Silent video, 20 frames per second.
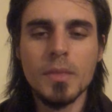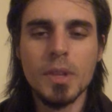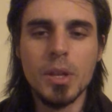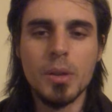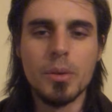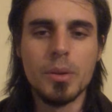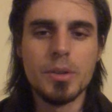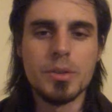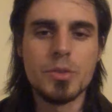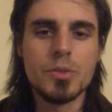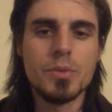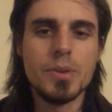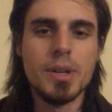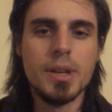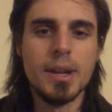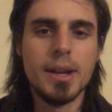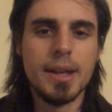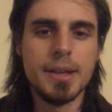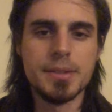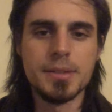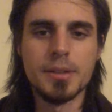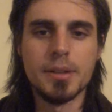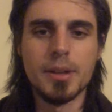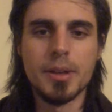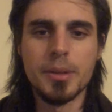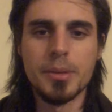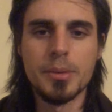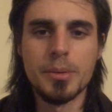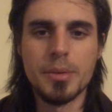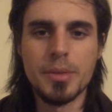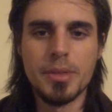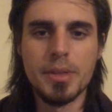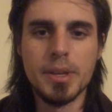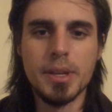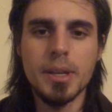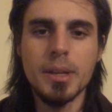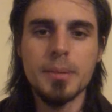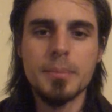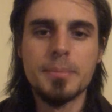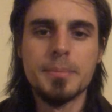you can treat it as an other
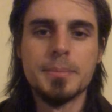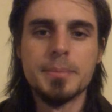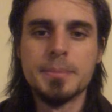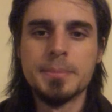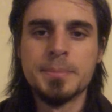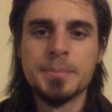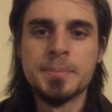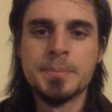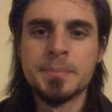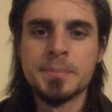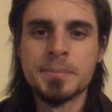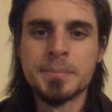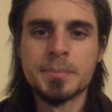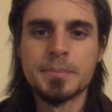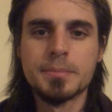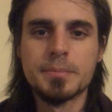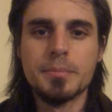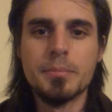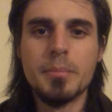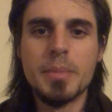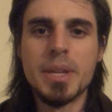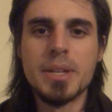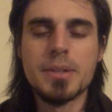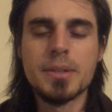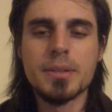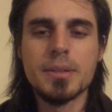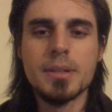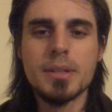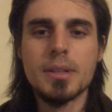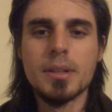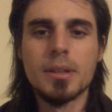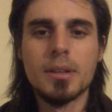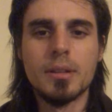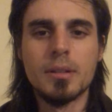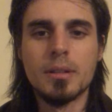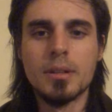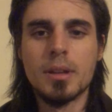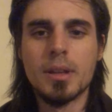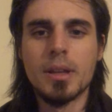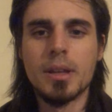thing mentally,
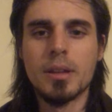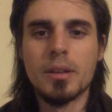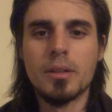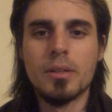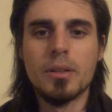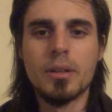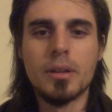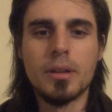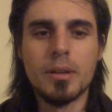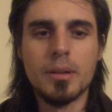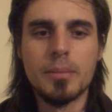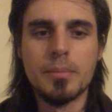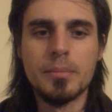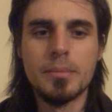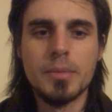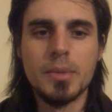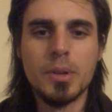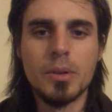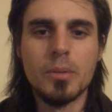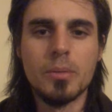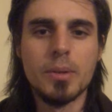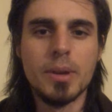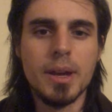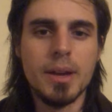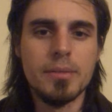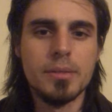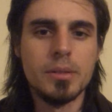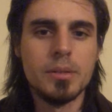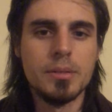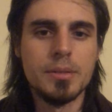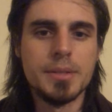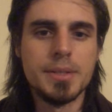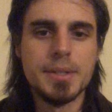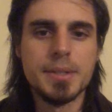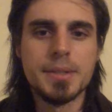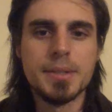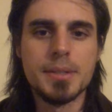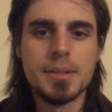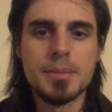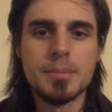and have a little
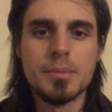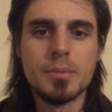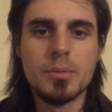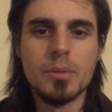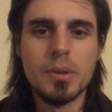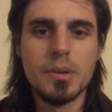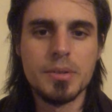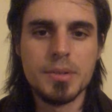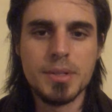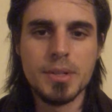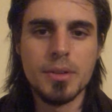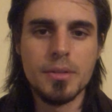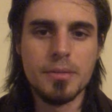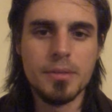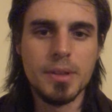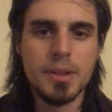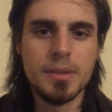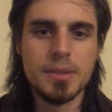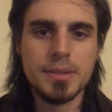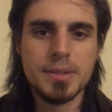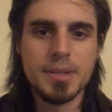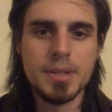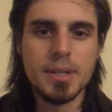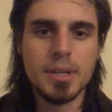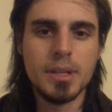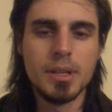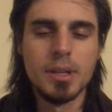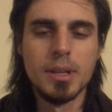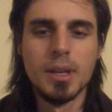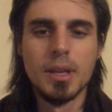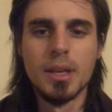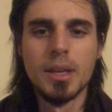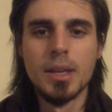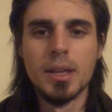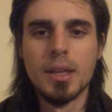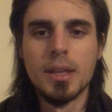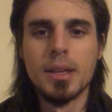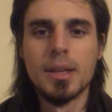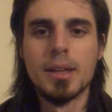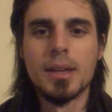distance between yourself and this thing,
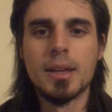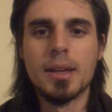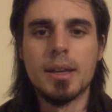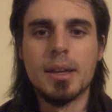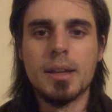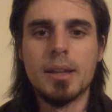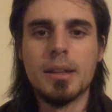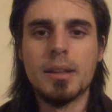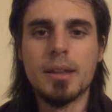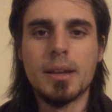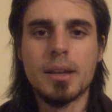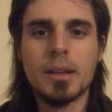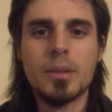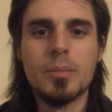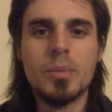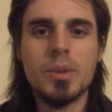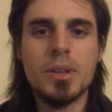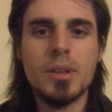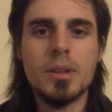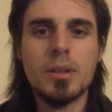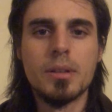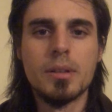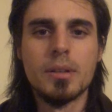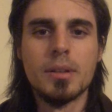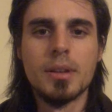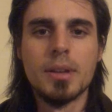and that can be,